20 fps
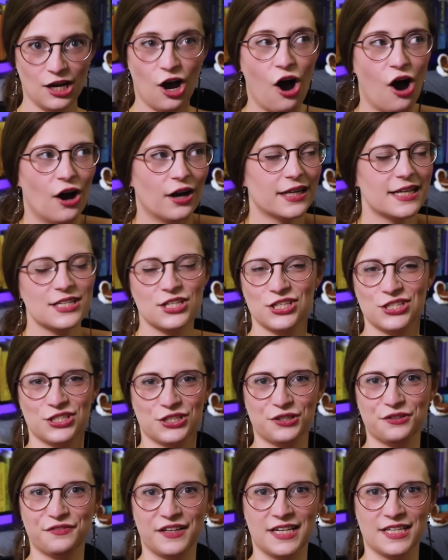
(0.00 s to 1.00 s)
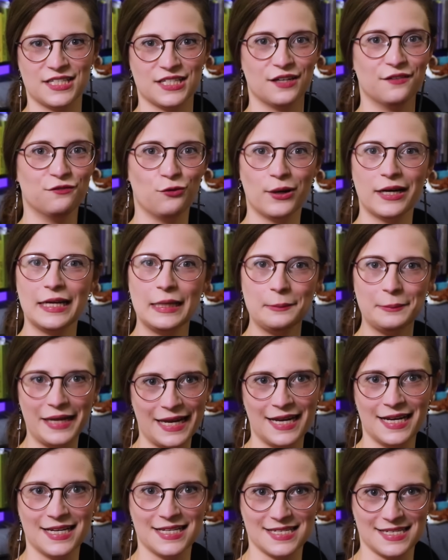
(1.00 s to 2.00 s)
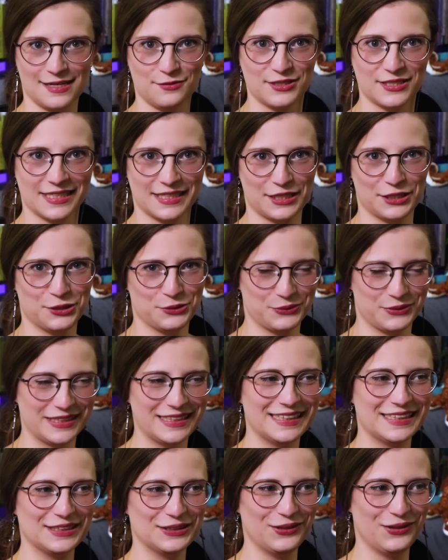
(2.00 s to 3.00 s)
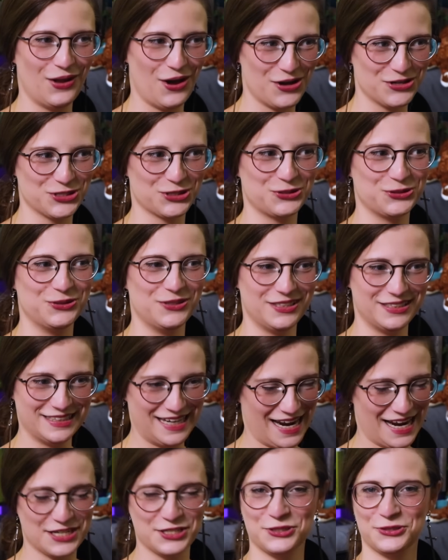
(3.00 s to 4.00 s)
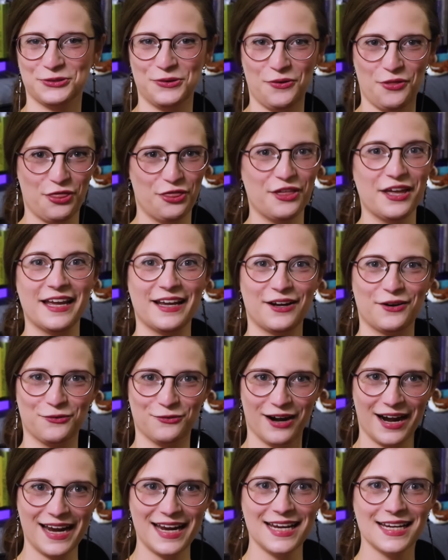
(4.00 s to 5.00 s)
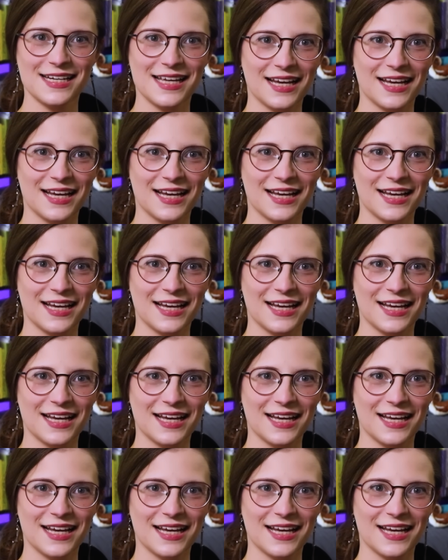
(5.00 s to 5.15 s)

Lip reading: On its surface, avoiding pain sounds like a really logical, natural thing, right?